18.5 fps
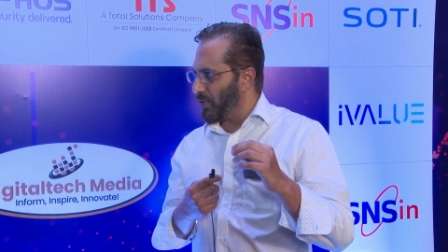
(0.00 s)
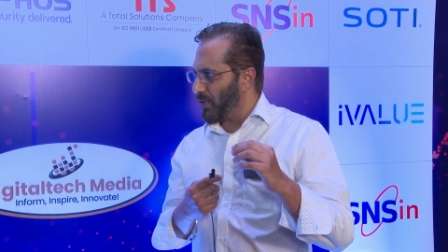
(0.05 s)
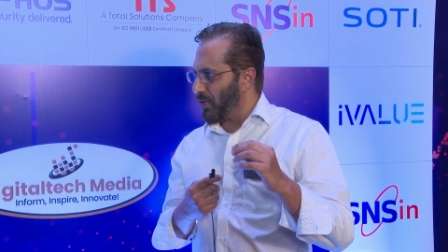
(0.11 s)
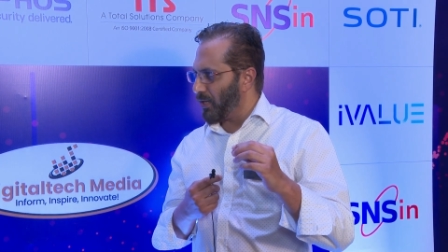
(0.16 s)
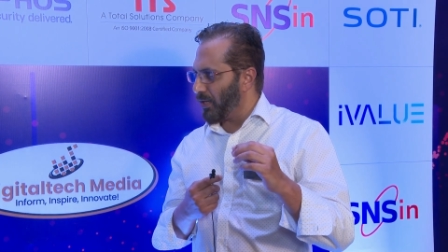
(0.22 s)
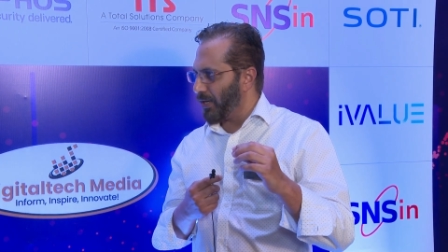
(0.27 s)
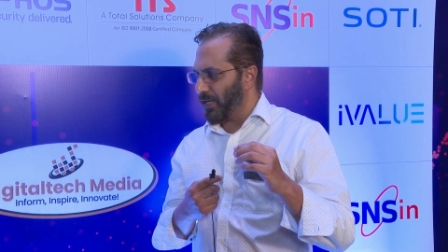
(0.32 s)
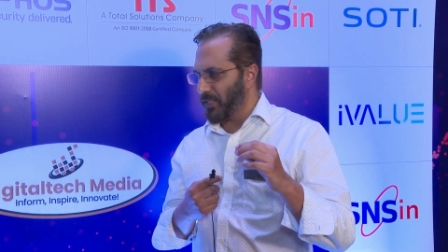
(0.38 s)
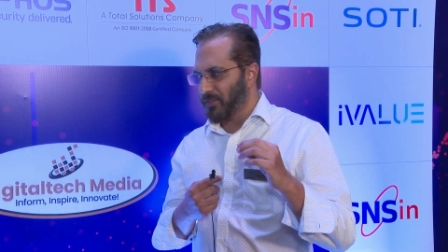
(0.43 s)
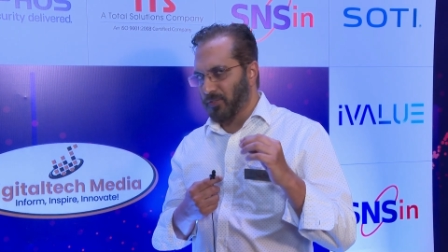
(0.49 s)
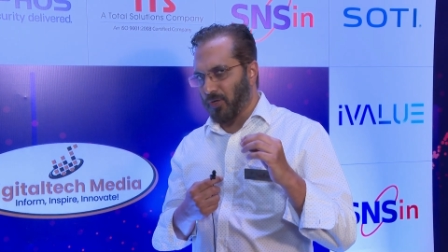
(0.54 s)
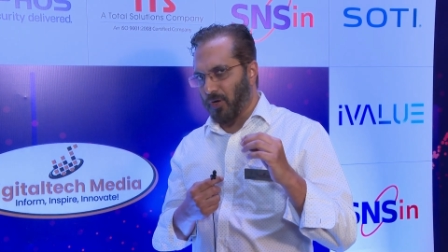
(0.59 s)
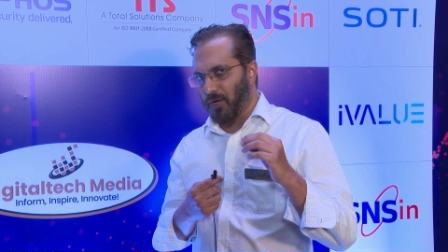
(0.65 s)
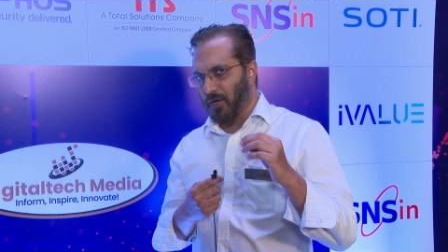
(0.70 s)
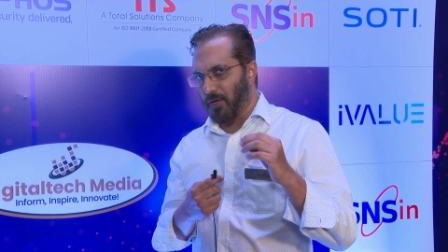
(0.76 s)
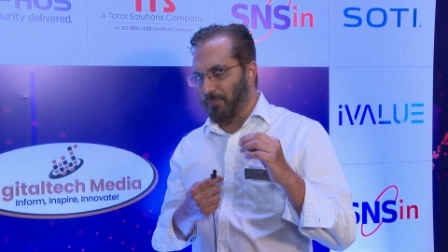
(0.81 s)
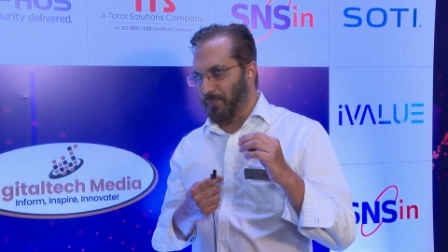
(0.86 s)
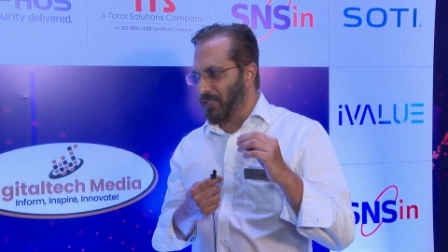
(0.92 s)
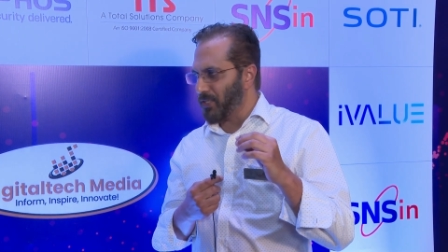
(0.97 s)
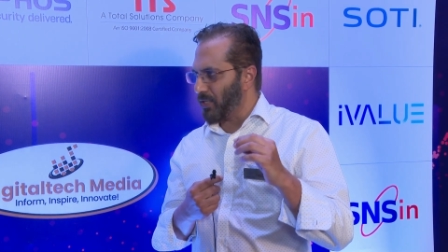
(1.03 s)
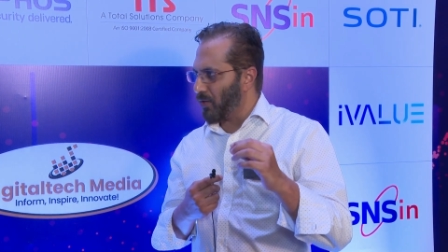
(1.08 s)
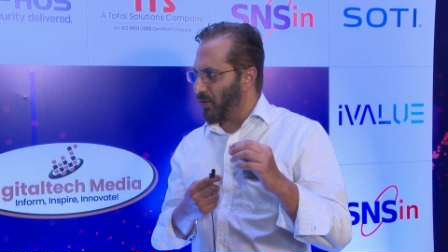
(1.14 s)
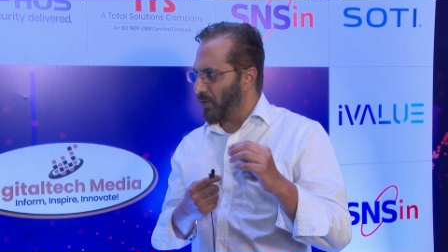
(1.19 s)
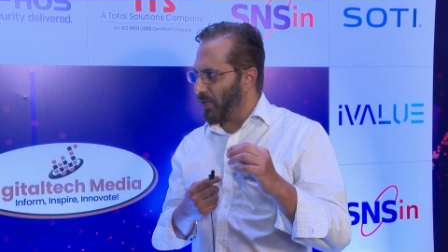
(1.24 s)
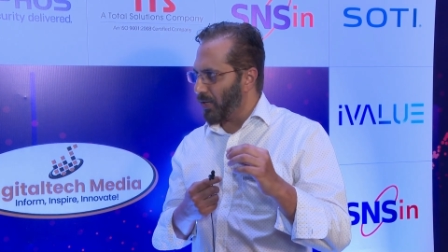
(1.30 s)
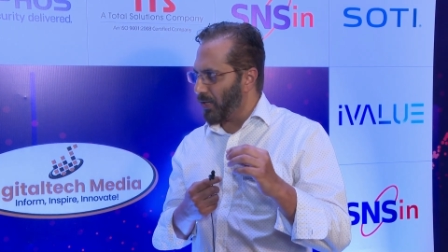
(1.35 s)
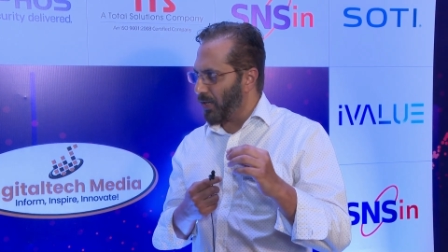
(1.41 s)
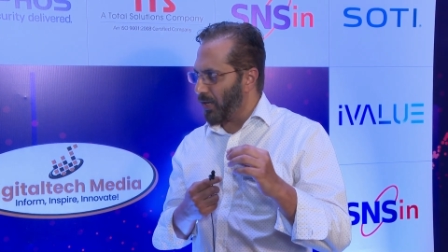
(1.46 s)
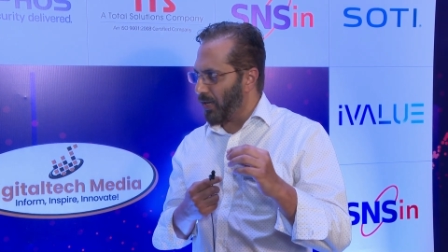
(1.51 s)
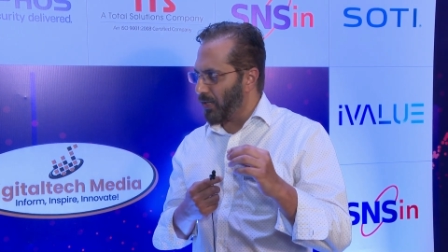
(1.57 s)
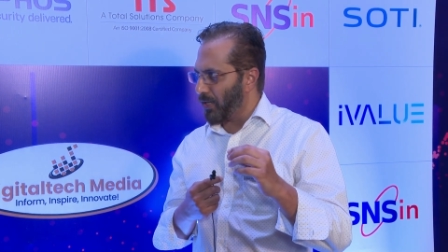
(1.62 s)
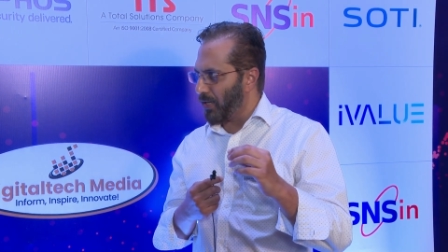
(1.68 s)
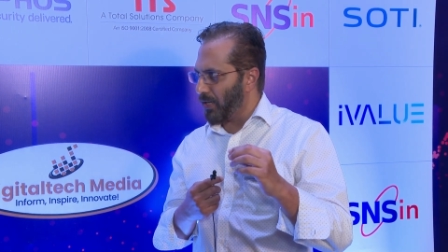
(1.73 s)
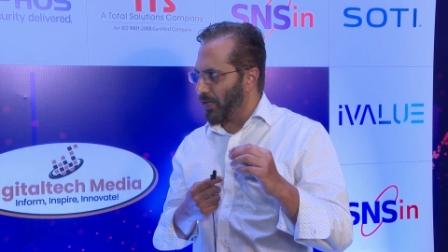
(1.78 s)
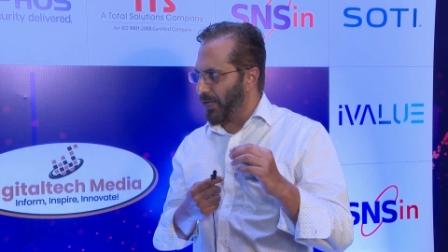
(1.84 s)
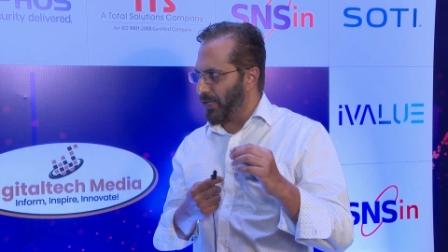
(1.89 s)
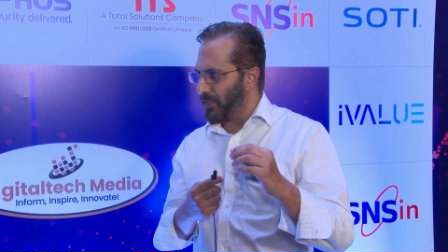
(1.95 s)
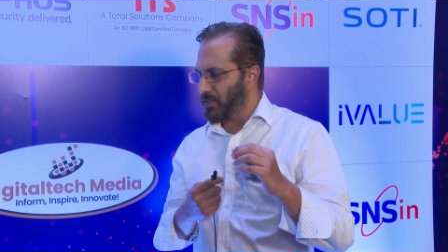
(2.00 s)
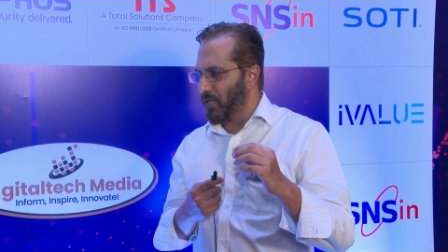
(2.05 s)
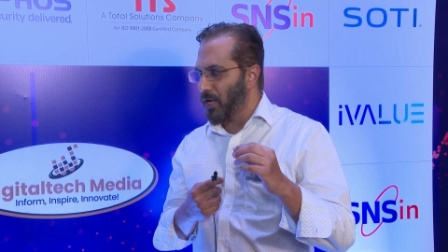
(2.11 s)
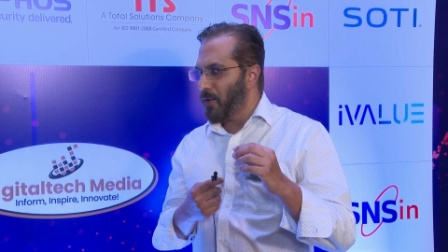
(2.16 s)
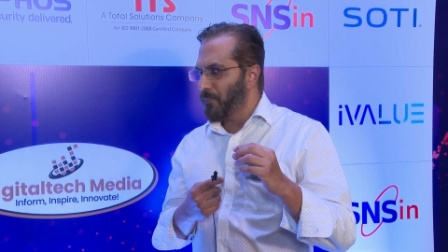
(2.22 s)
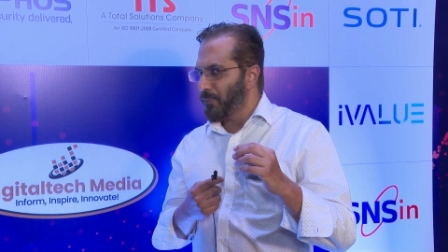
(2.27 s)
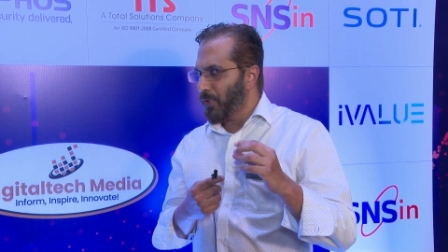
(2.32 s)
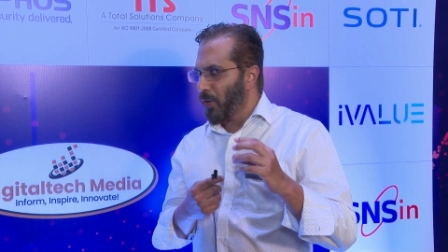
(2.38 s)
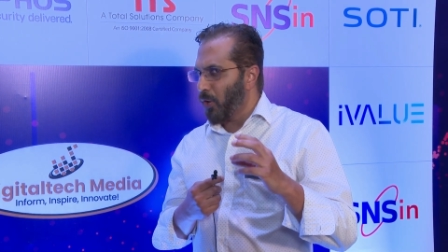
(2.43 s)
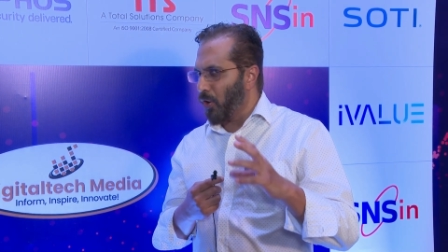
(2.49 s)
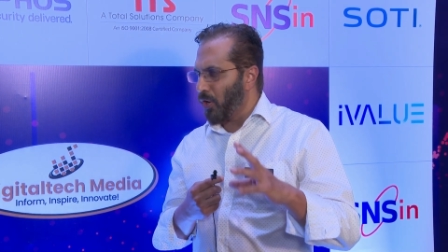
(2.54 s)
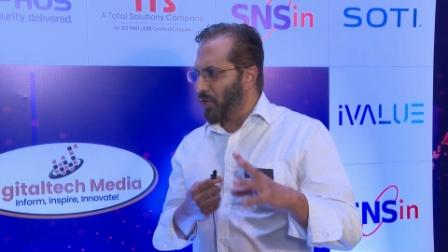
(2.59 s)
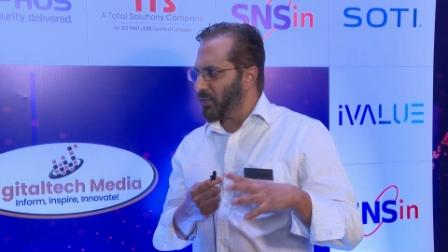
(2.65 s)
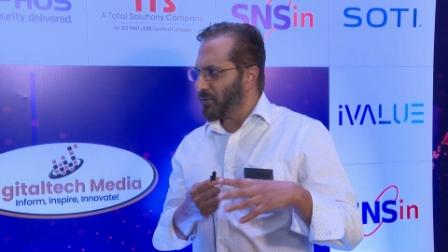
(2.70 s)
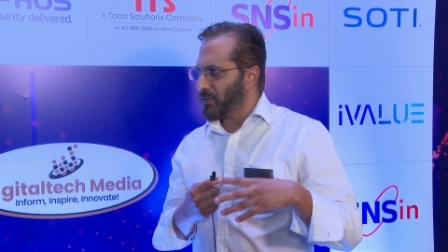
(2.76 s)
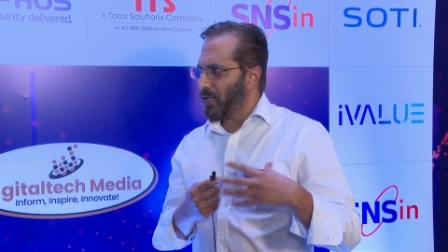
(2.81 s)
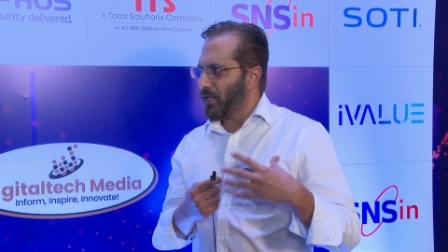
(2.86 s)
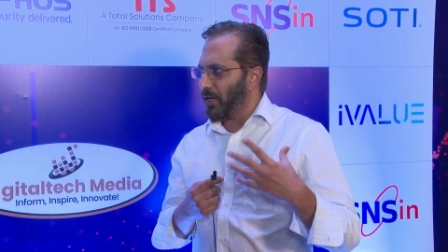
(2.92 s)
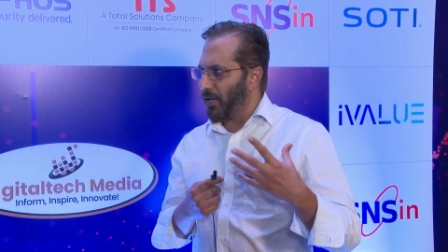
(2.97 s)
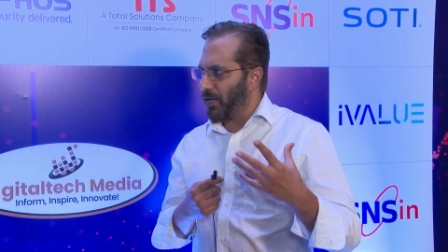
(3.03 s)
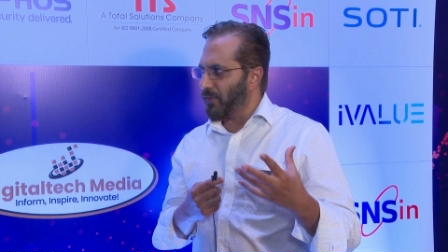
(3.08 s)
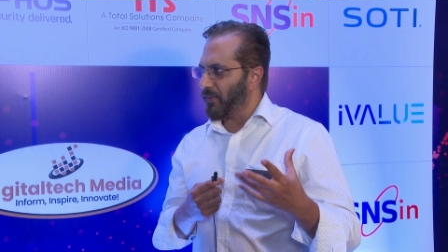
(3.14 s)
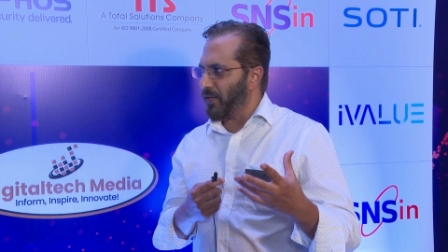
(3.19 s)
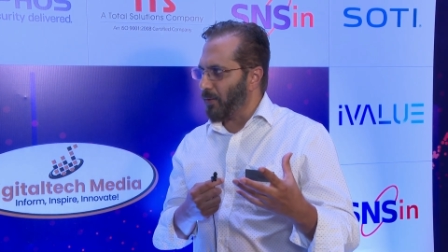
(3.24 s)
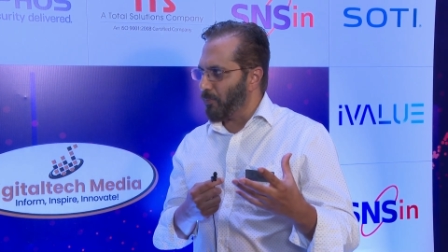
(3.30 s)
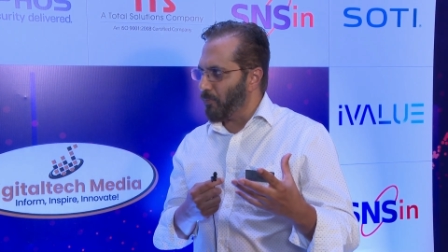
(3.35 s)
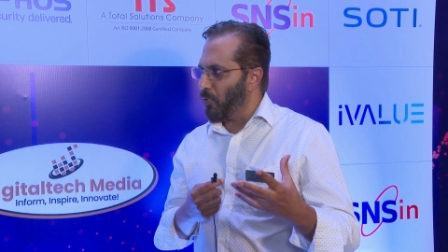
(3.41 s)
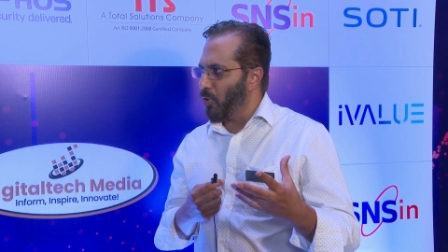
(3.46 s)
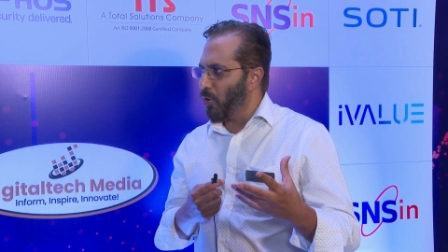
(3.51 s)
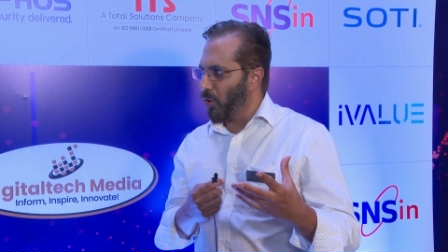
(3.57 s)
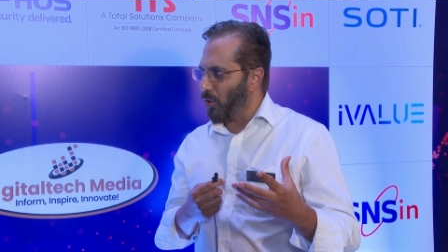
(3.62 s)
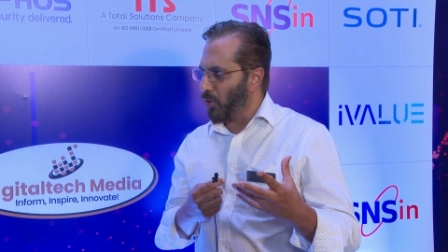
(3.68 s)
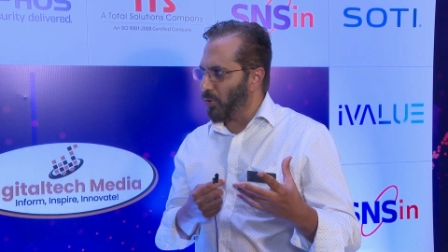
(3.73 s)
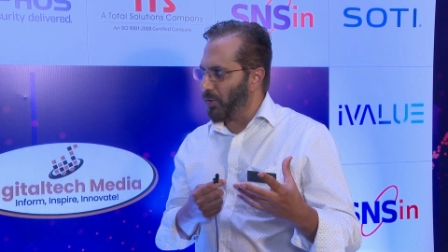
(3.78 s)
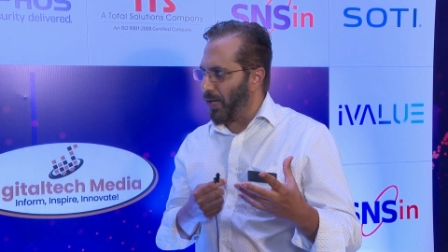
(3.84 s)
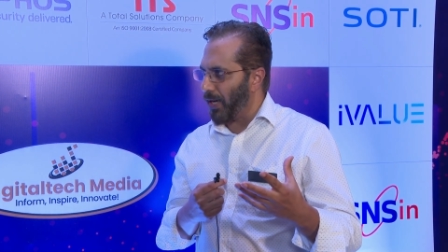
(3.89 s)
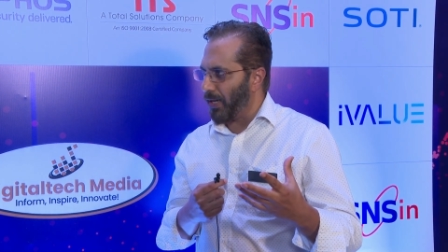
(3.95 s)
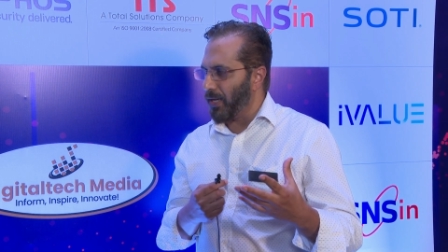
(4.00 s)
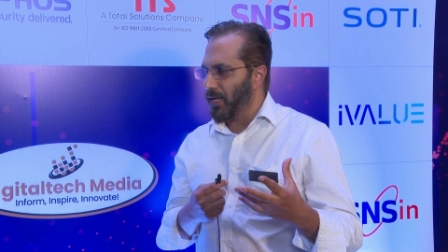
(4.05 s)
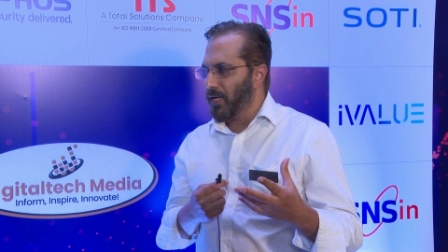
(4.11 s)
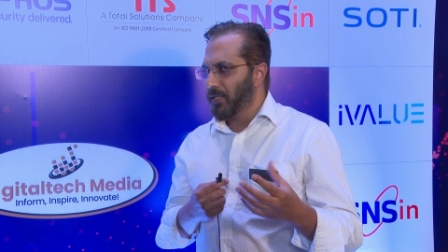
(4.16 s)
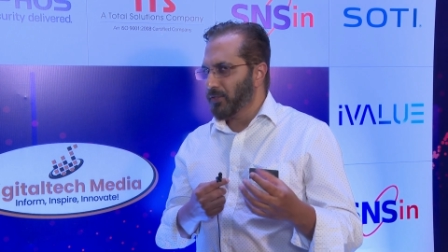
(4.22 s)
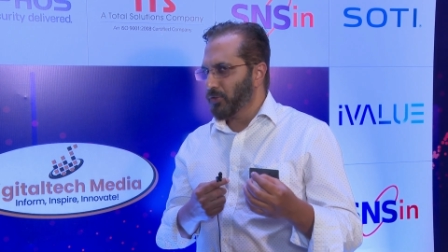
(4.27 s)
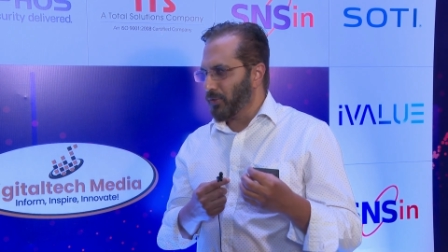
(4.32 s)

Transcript: analytics or image analytics, or is there anything more to that?